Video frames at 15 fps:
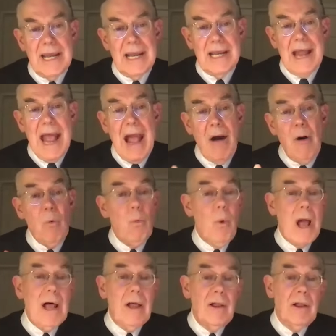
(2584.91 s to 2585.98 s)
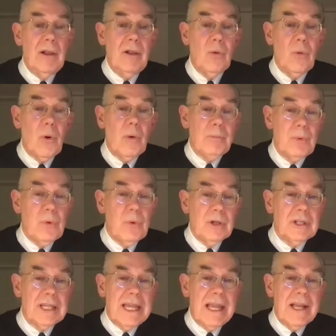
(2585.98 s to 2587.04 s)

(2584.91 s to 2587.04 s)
and how well or poorly